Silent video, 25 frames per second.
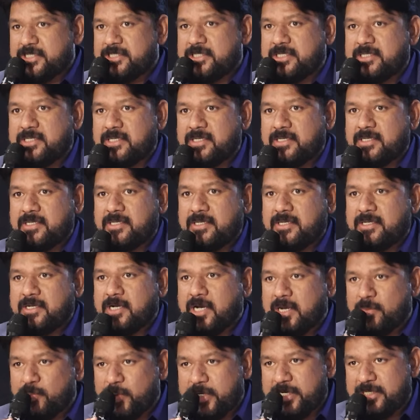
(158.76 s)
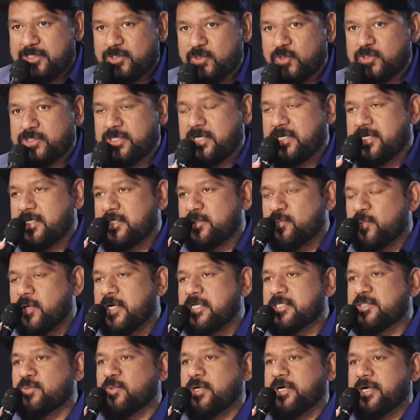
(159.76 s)
this corporate social
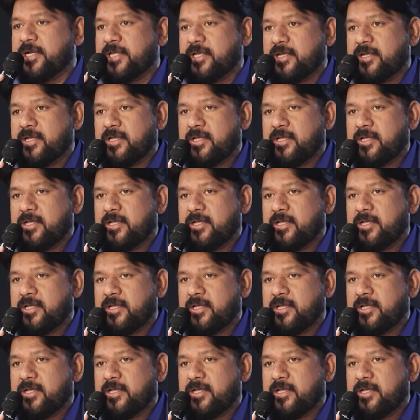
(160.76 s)
responsibility